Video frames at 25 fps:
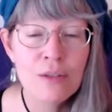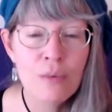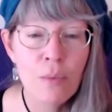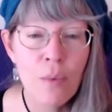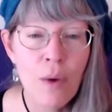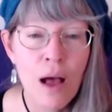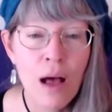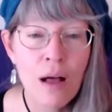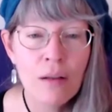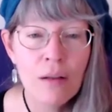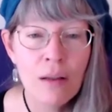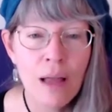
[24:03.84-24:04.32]
as
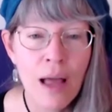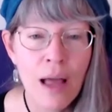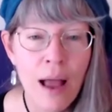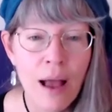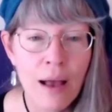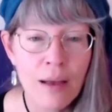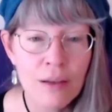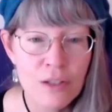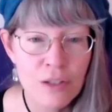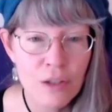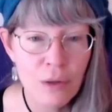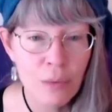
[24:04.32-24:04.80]
well
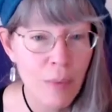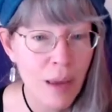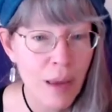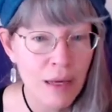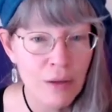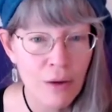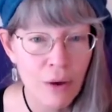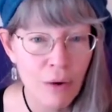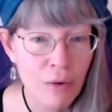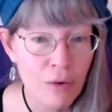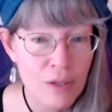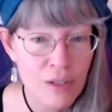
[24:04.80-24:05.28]
as you
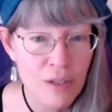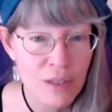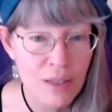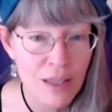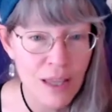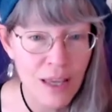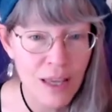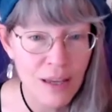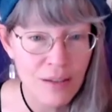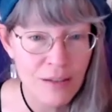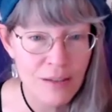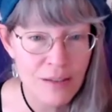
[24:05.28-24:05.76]
may notice
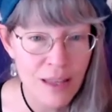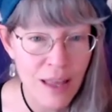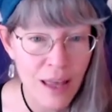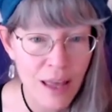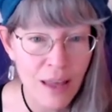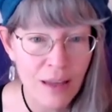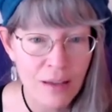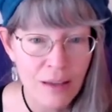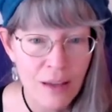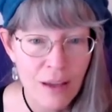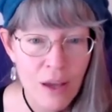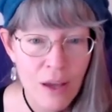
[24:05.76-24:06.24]
things
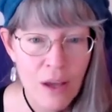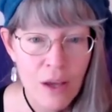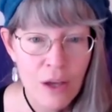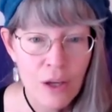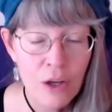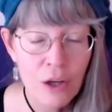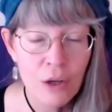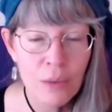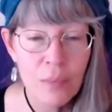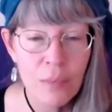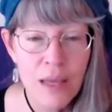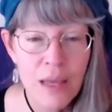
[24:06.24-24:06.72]
that
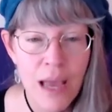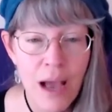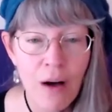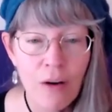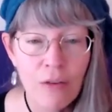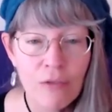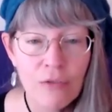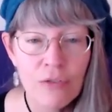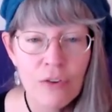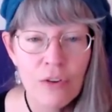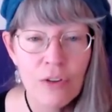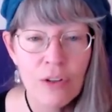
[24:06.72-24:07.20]
could be
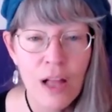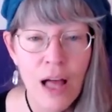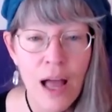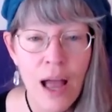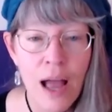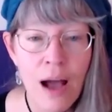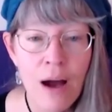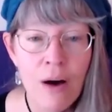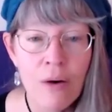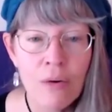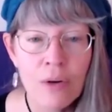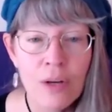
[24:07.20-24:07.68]

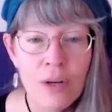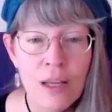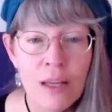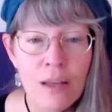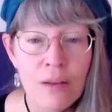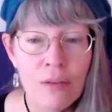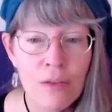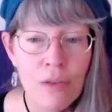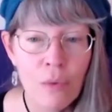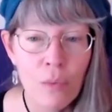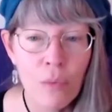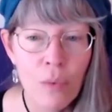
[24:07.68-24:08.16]
helpful out
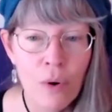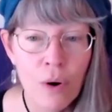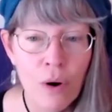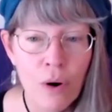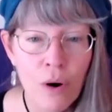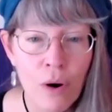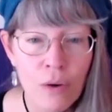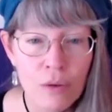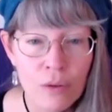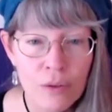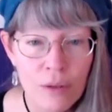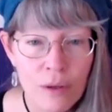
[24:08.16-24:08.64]
in the
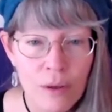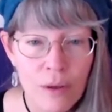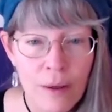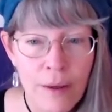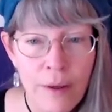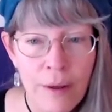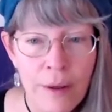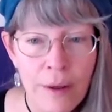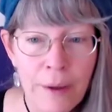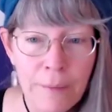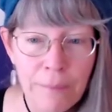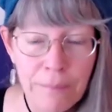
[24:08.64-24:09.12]
world.
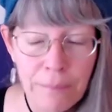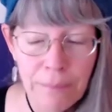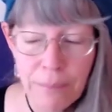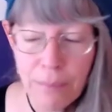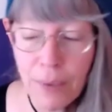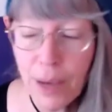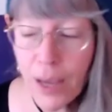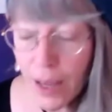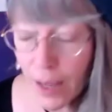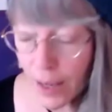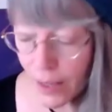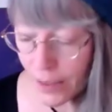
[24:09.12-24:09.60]

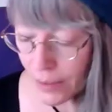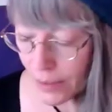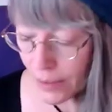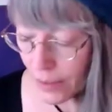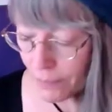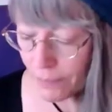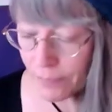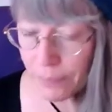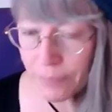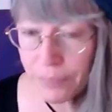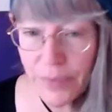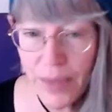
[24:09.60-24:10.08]

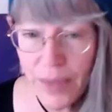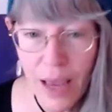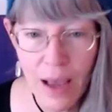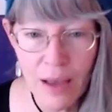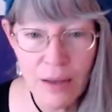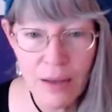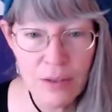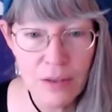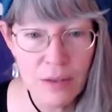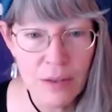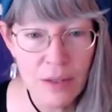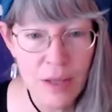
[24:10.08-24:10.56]
But
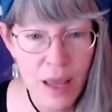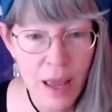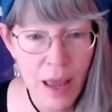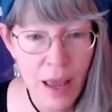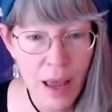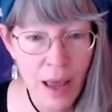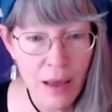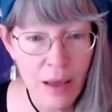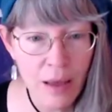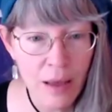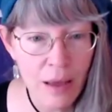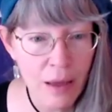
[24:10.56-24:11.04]
as
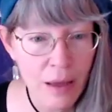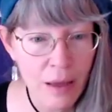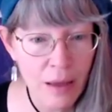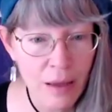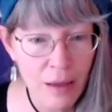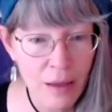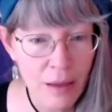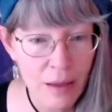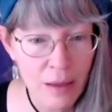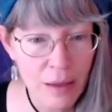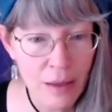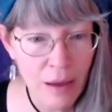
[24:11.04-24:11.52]

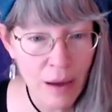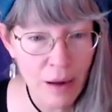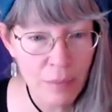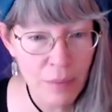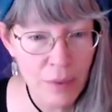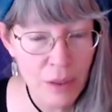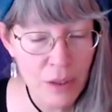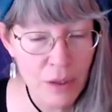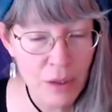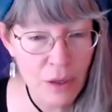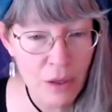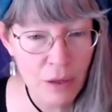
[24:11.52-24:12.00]

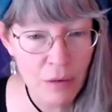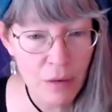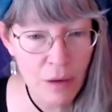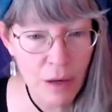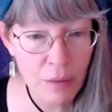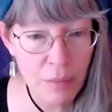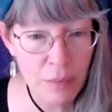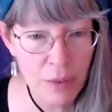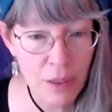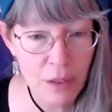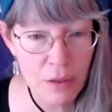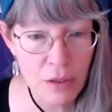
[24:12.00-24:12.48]
I'm
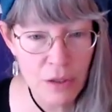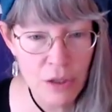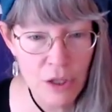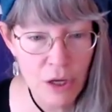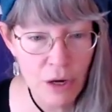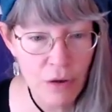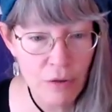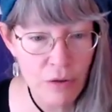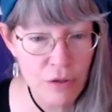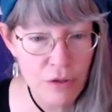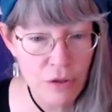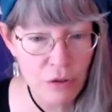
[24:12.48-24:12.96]
gonna
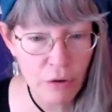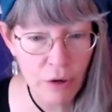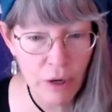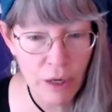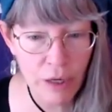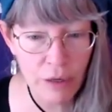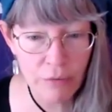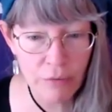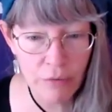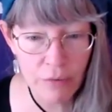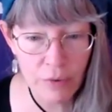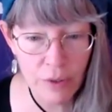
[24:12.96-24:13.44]
share the
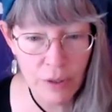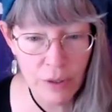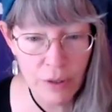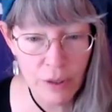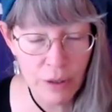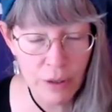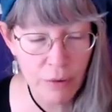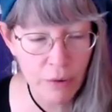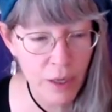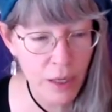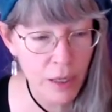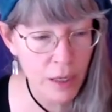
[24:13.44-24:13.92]
screen
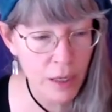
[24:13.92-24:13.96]
really